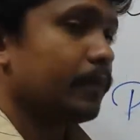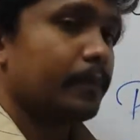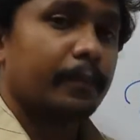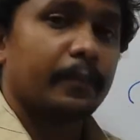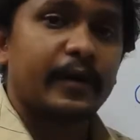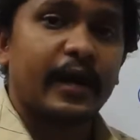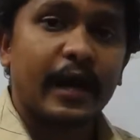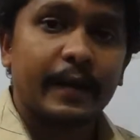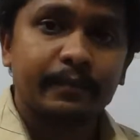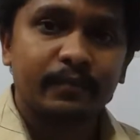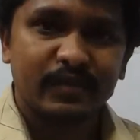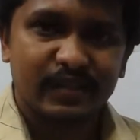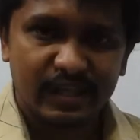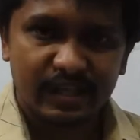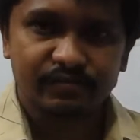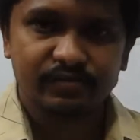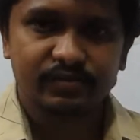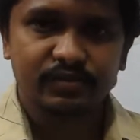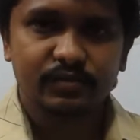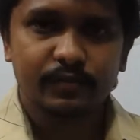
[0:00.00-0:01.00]
Prem
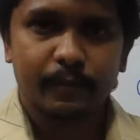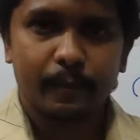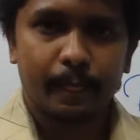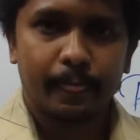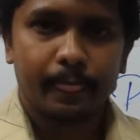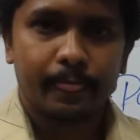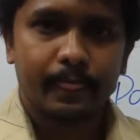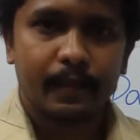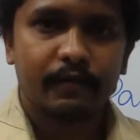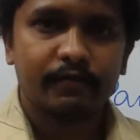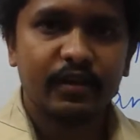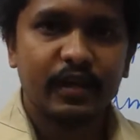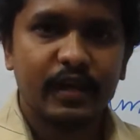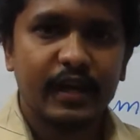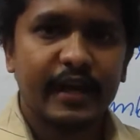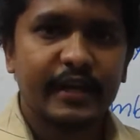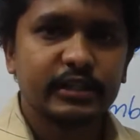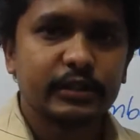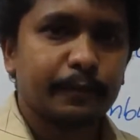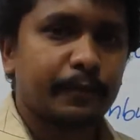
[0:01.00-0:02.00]
lives. The
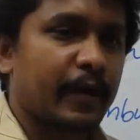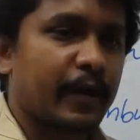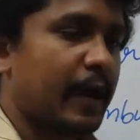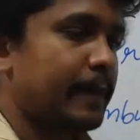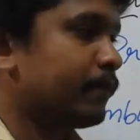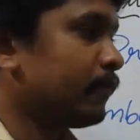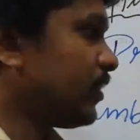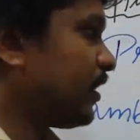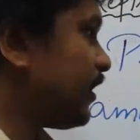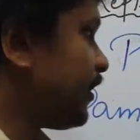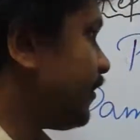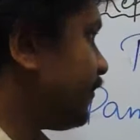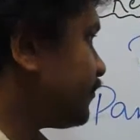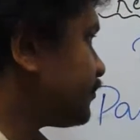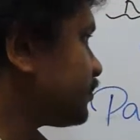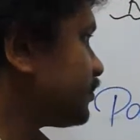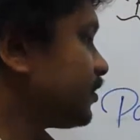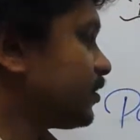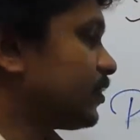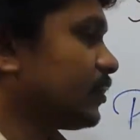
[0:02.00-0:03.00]
village Prem
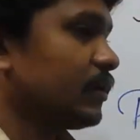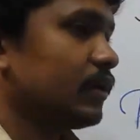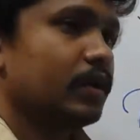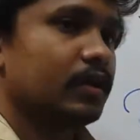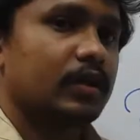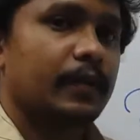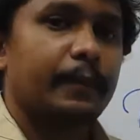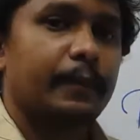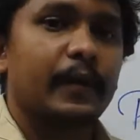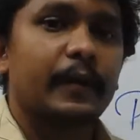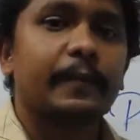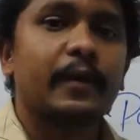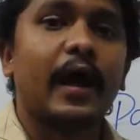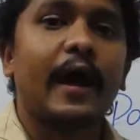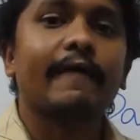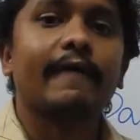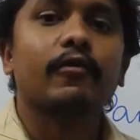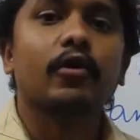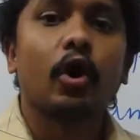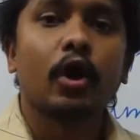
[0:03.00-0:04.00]
lives, the people
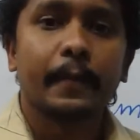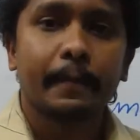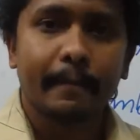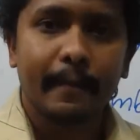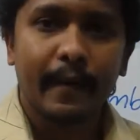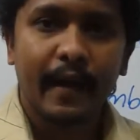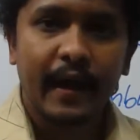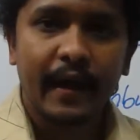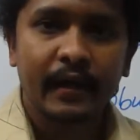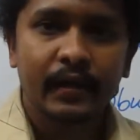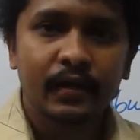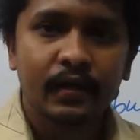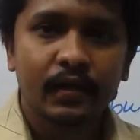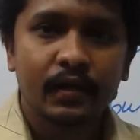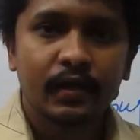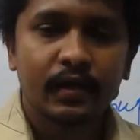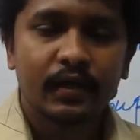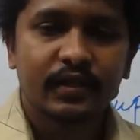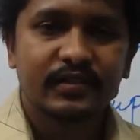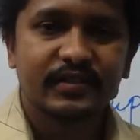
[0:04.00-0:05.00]
have gone mad.
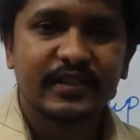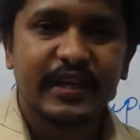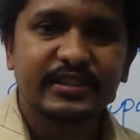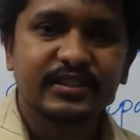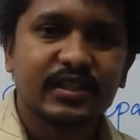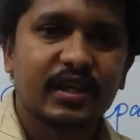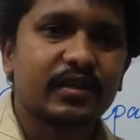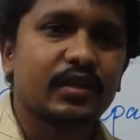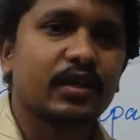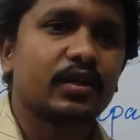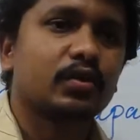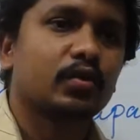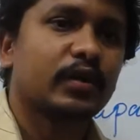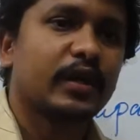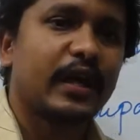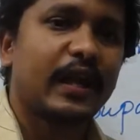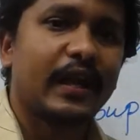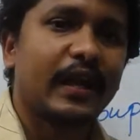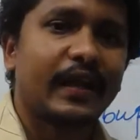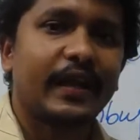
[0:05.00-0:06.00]
They started to
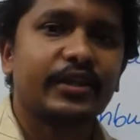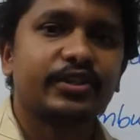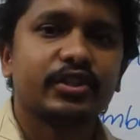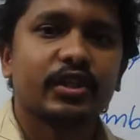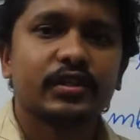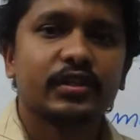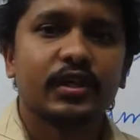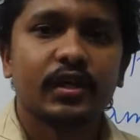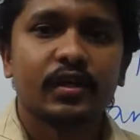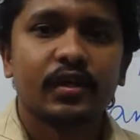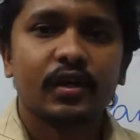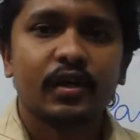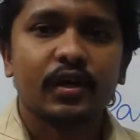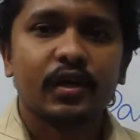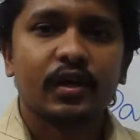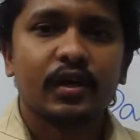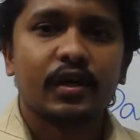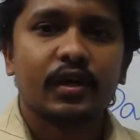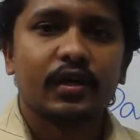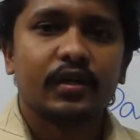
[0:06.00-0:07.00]
kill each other.
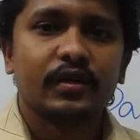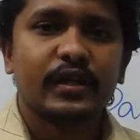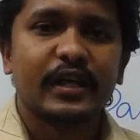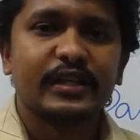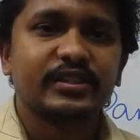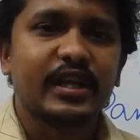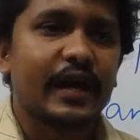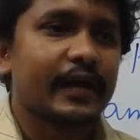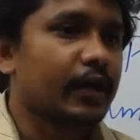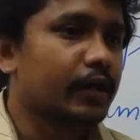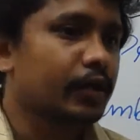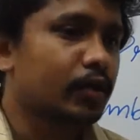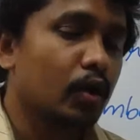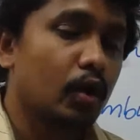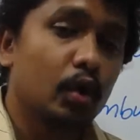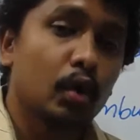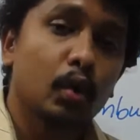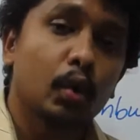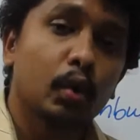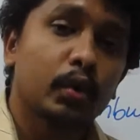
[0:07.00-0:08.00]
They started to
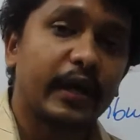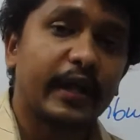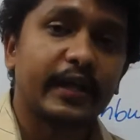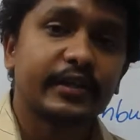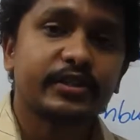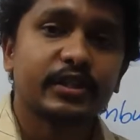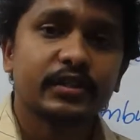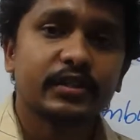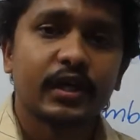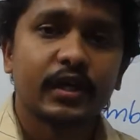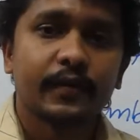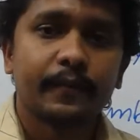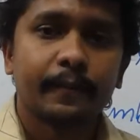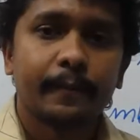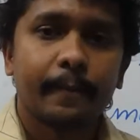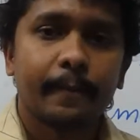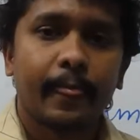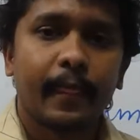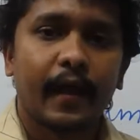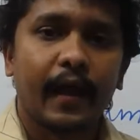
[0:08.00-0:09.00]
loot each other,
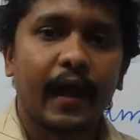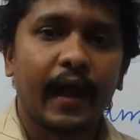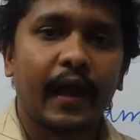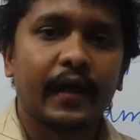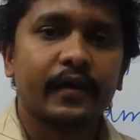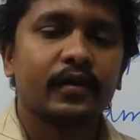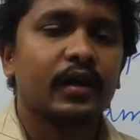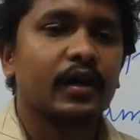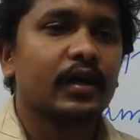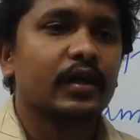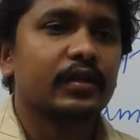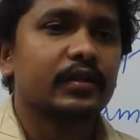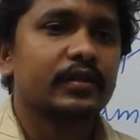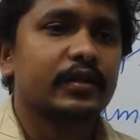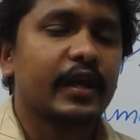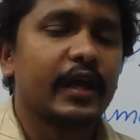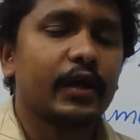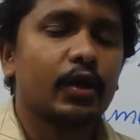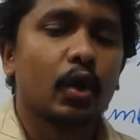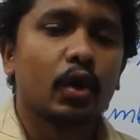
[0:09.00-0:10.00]
and
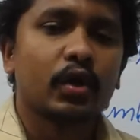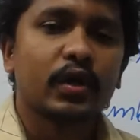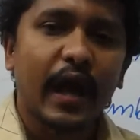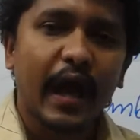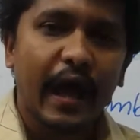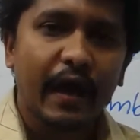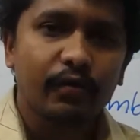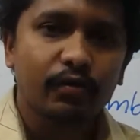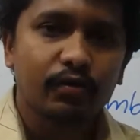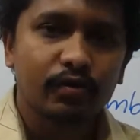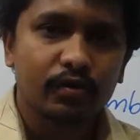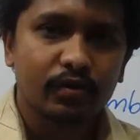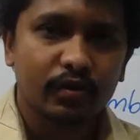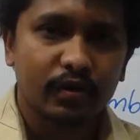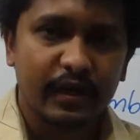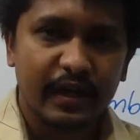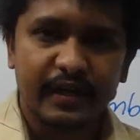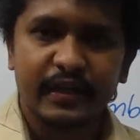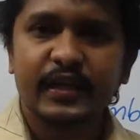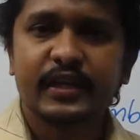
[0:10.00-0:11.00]
they don't have
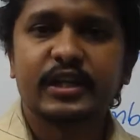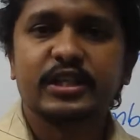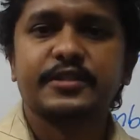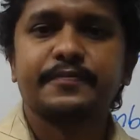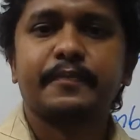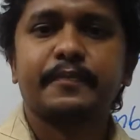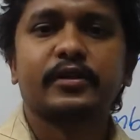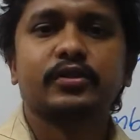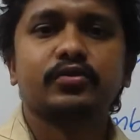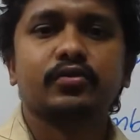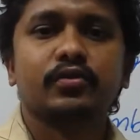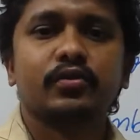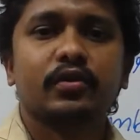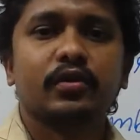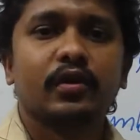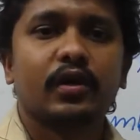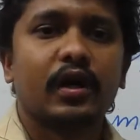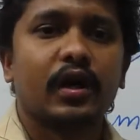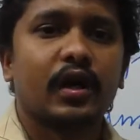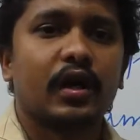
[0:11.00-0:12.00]
any respect
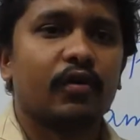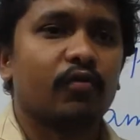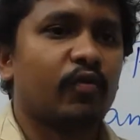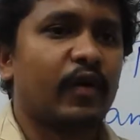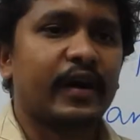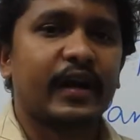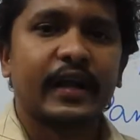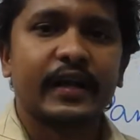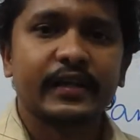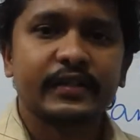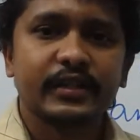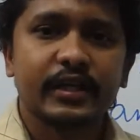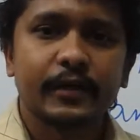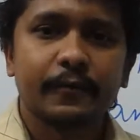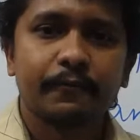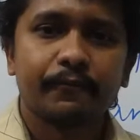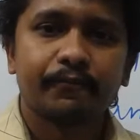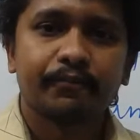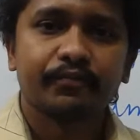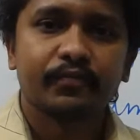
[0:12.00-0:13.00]
to one
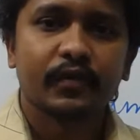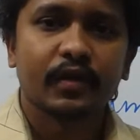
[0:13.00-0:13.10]
another.